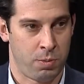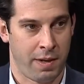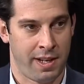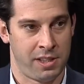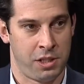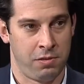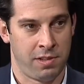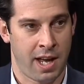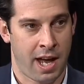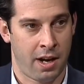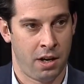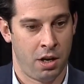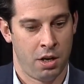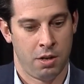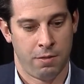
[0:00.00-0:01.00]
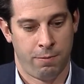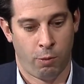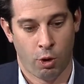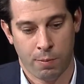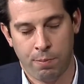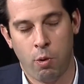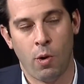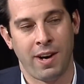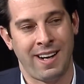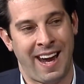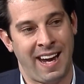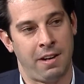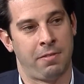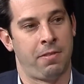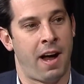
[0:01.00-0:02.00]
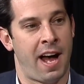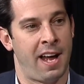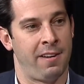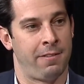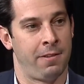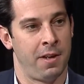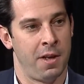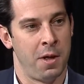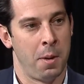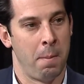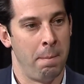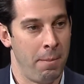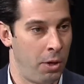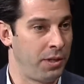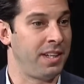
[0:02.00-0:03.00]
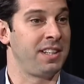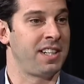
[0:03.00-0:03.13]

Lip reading: means you've got 4.85 million